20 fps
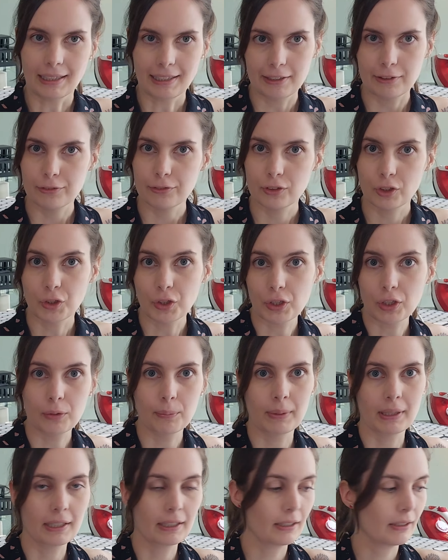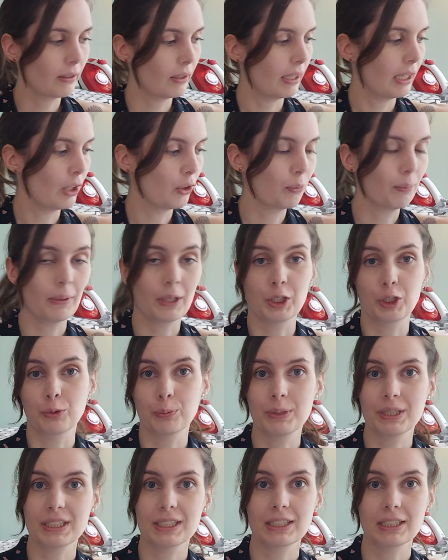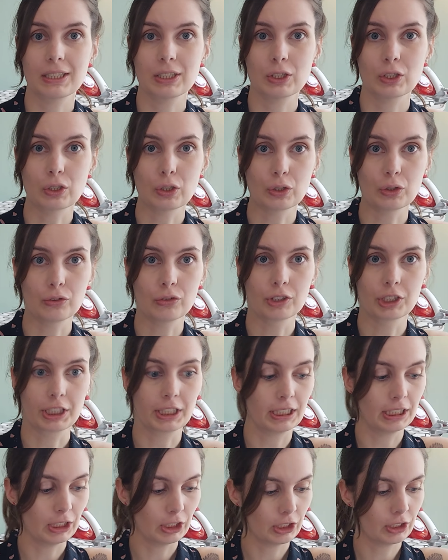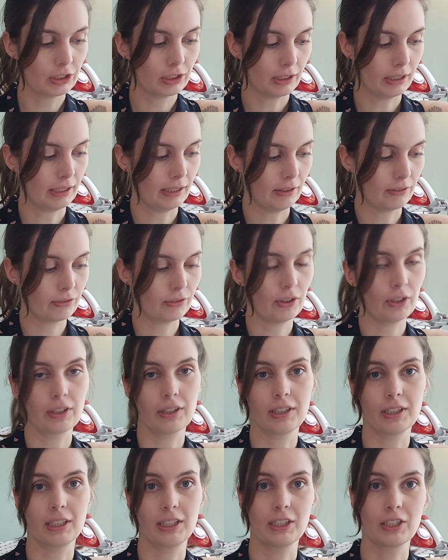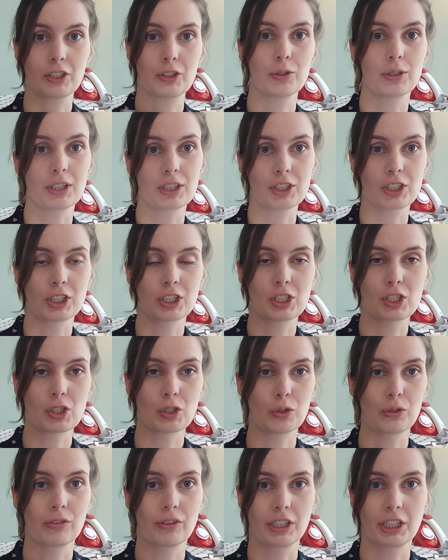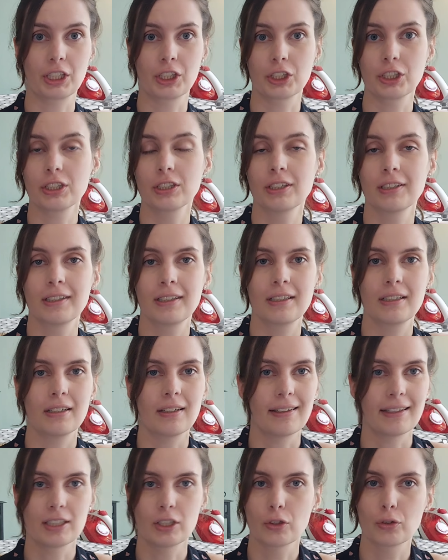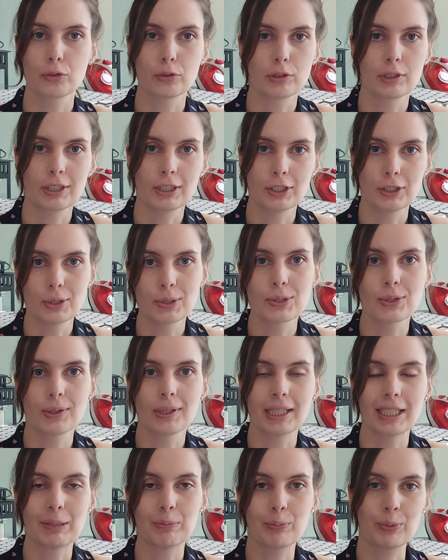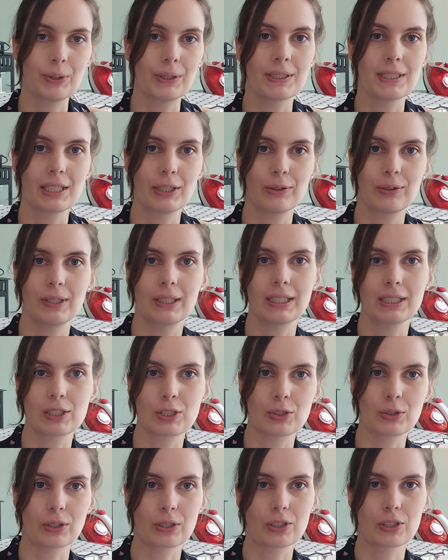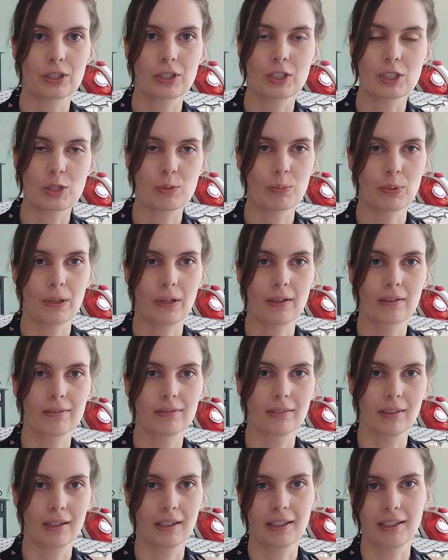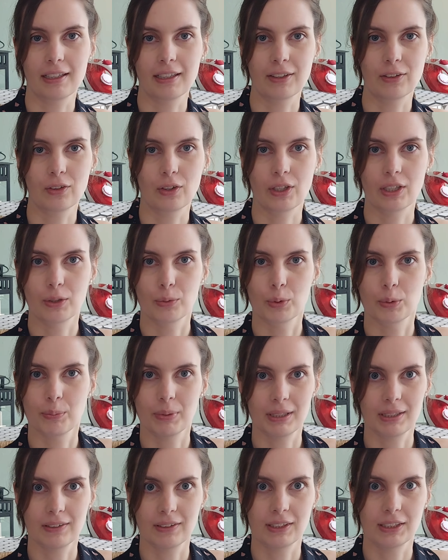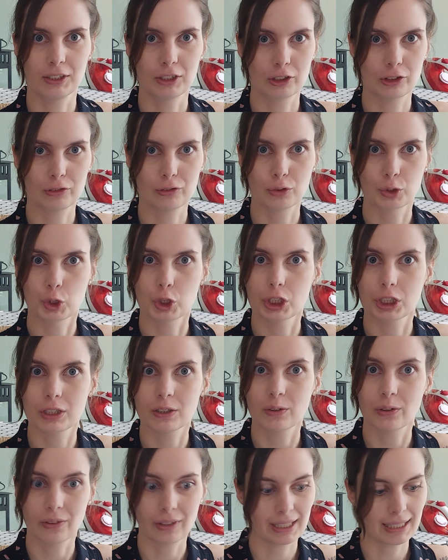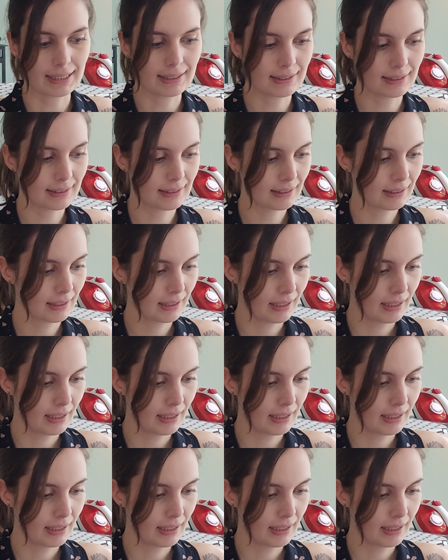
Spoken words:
I've got all my cutout pattern pieces over here, and I've got the instructions over here. I don't usually print out the instructions, but I thought it would be easier for this.